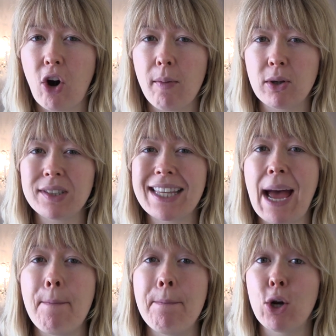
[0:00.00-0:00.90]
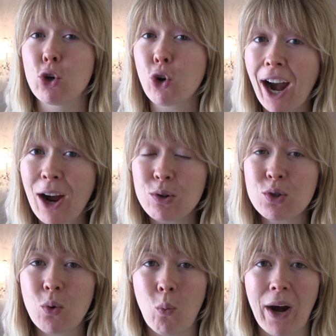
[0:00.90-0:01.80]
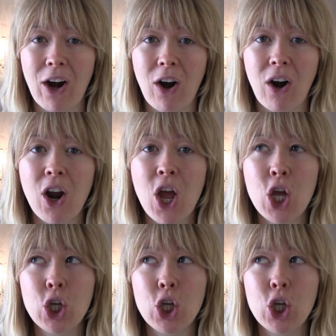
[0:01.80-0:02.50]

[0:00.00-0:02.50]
are almost that middle ground where